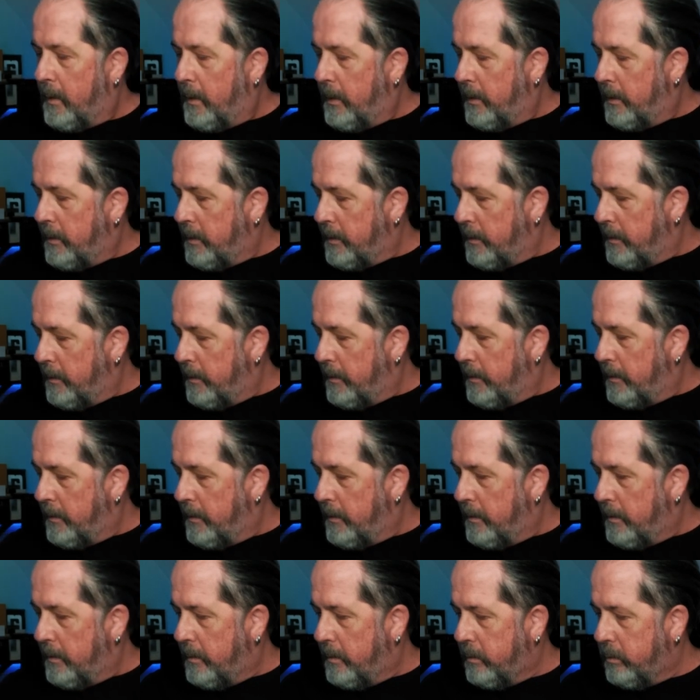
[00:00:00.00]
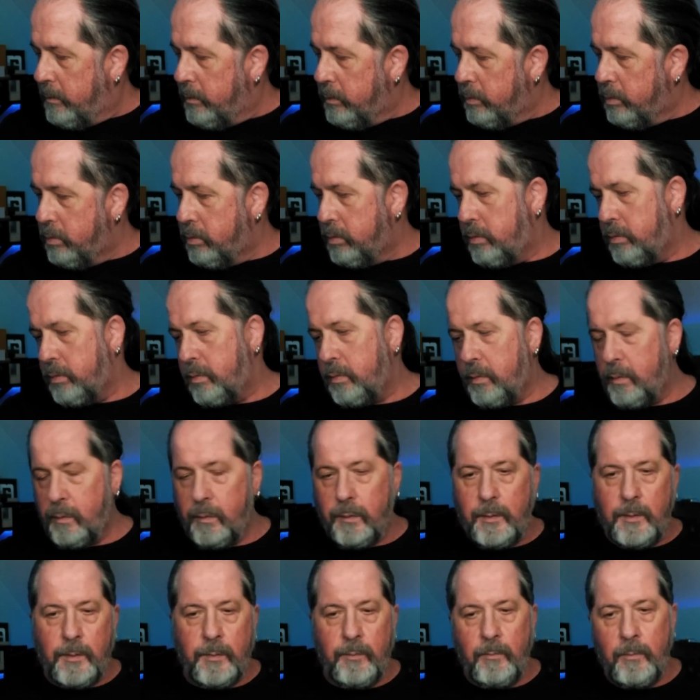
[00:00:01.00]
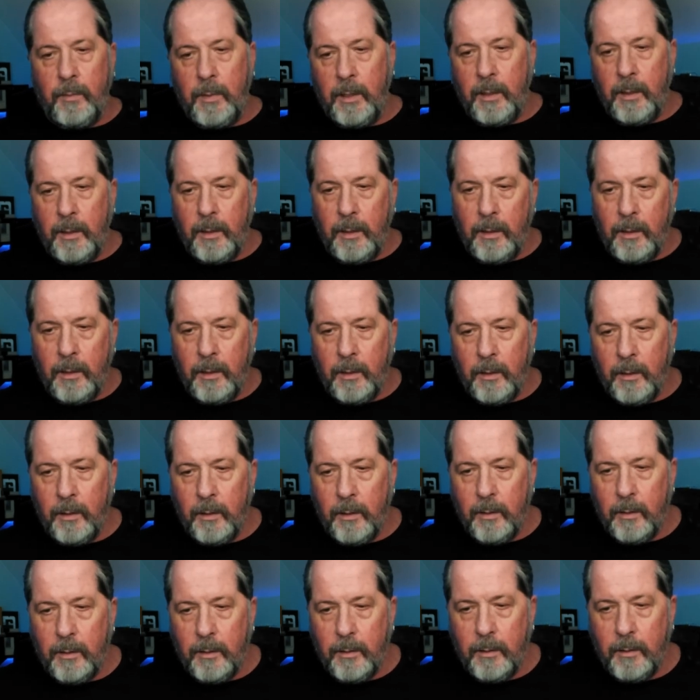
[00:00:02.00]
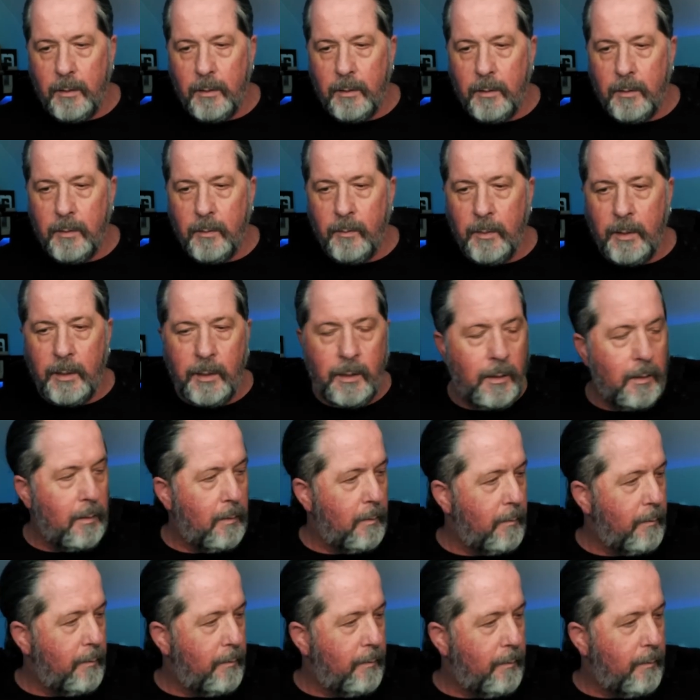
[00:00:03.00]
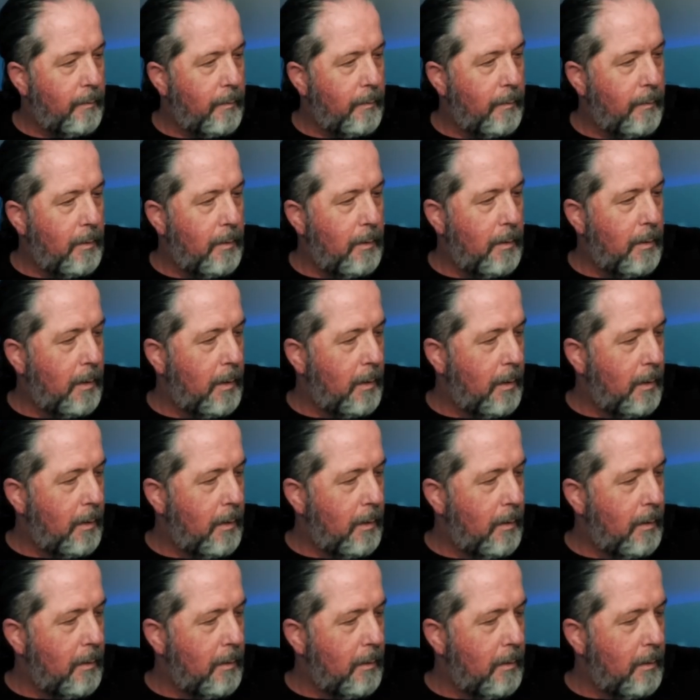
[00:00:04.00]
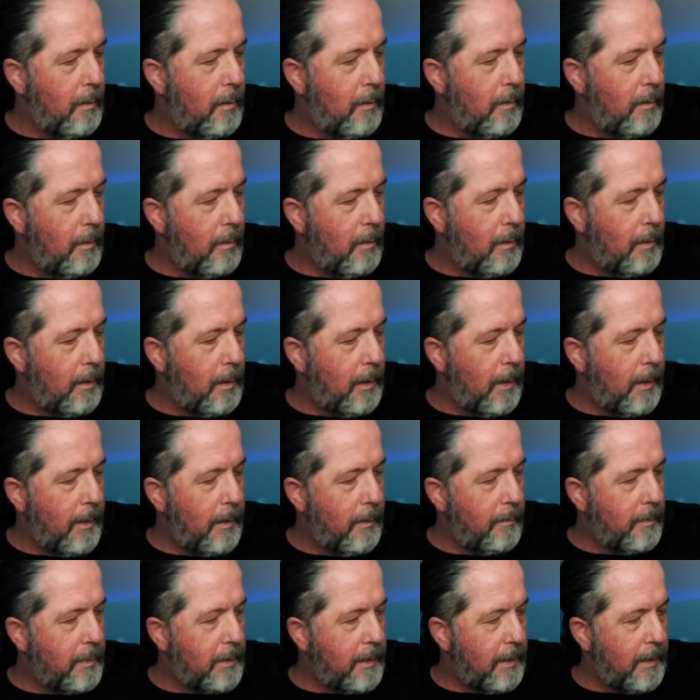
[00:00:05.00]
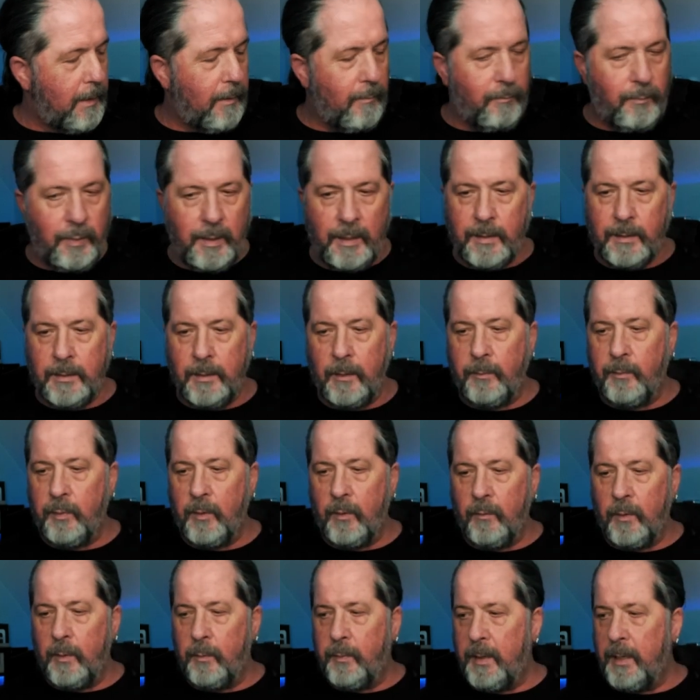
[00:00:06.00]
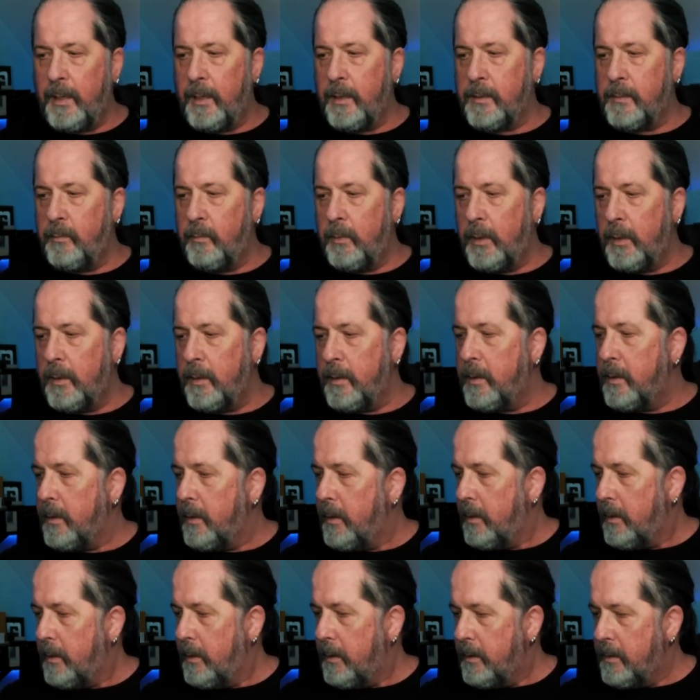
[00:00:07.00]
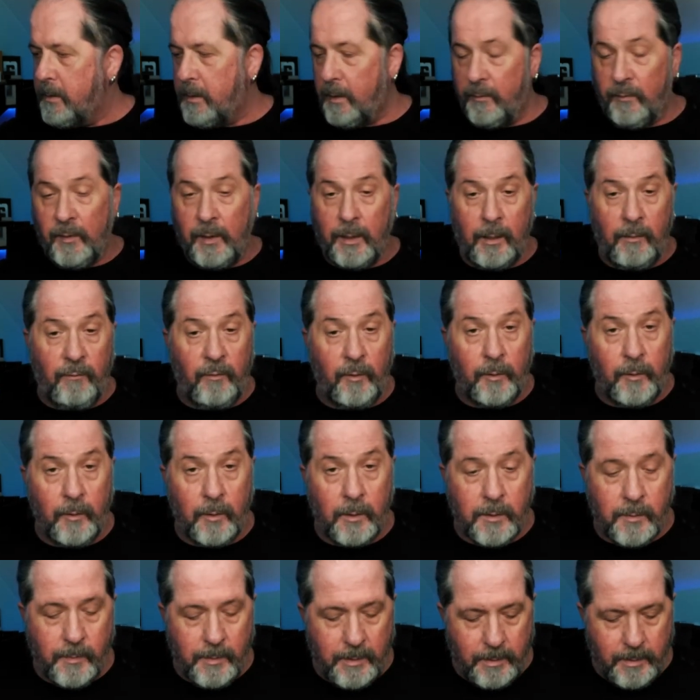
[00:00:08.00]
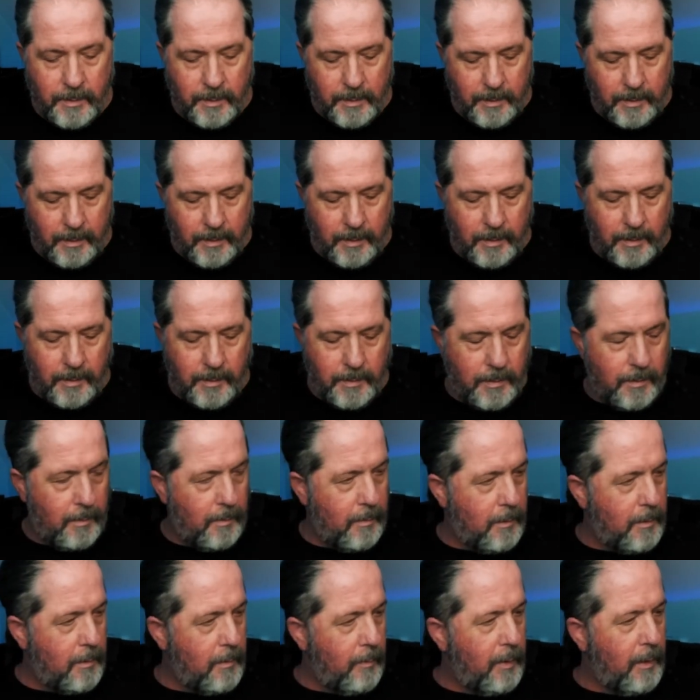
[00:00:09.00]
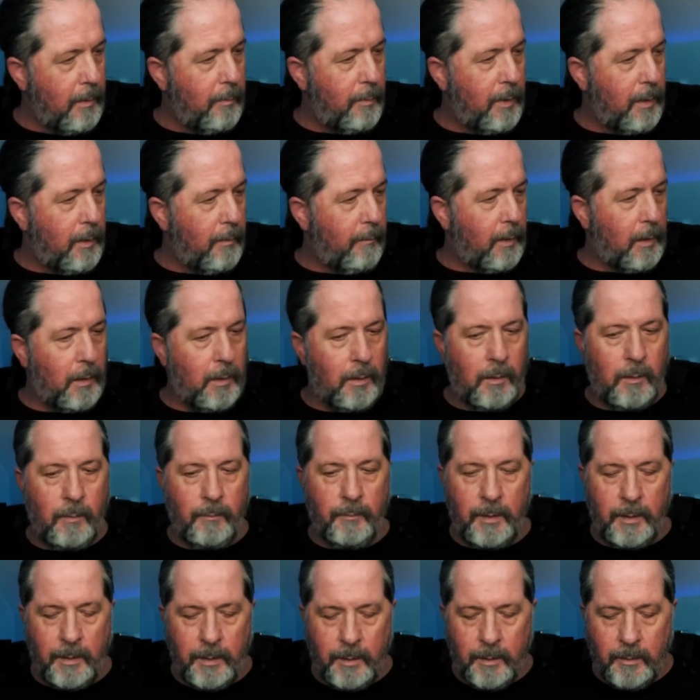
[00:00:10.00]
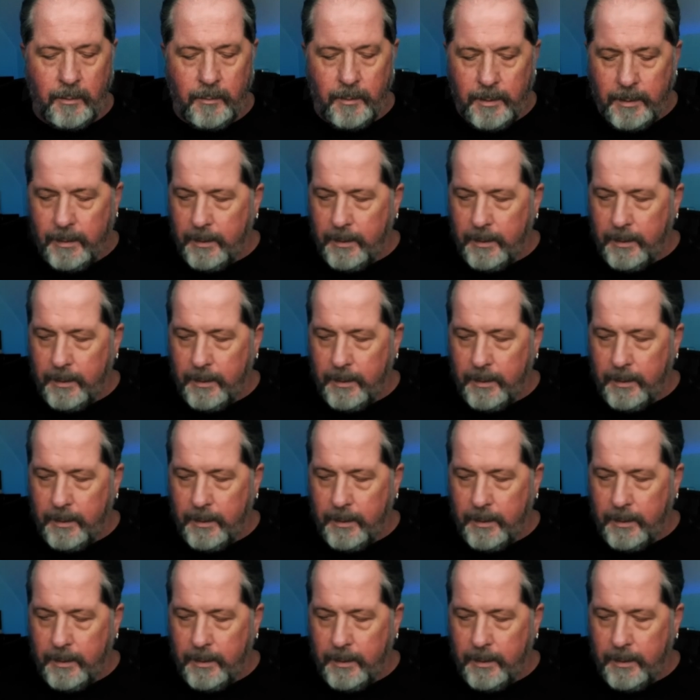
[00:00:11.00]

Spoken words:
do as many of the items that I picked up over the past month, stuff I got for Christmas. So this will be a bit of a haul video.